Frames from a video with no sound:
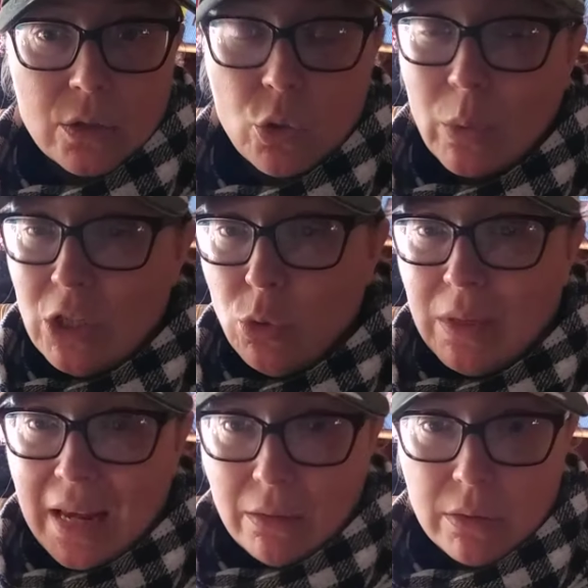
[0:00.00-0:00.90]
So when you
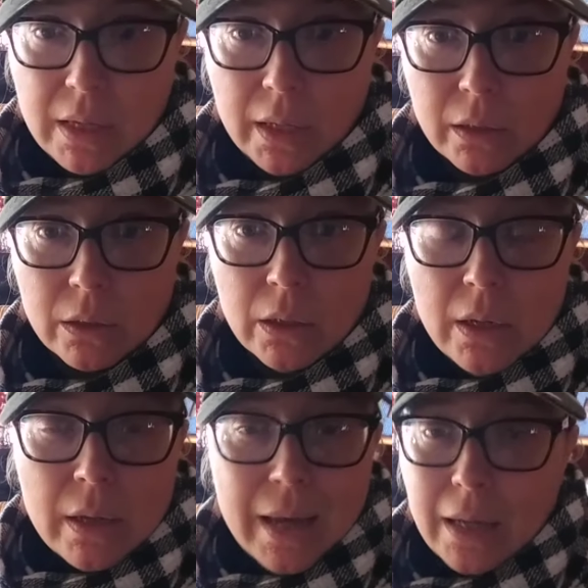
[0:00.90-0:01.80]
get there,
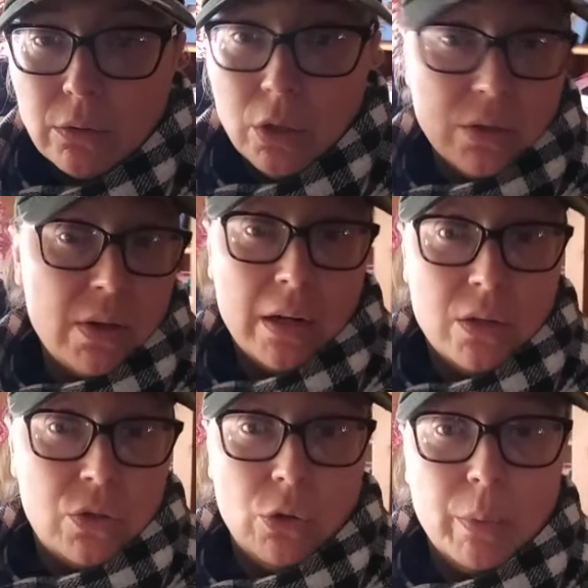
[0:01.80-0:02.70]
it looks
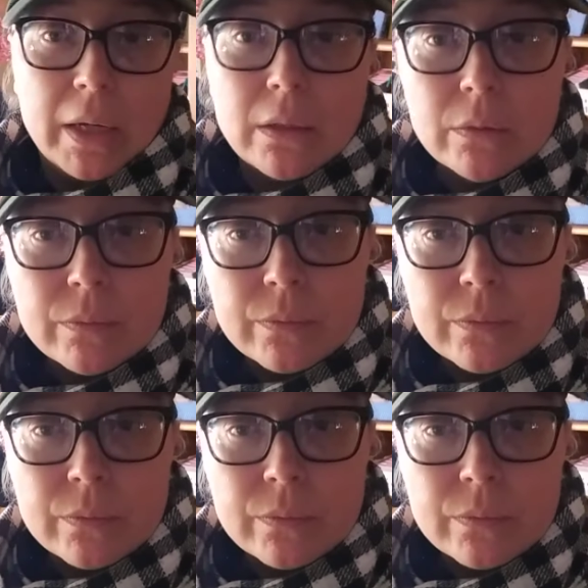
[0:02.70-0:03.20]
unassuming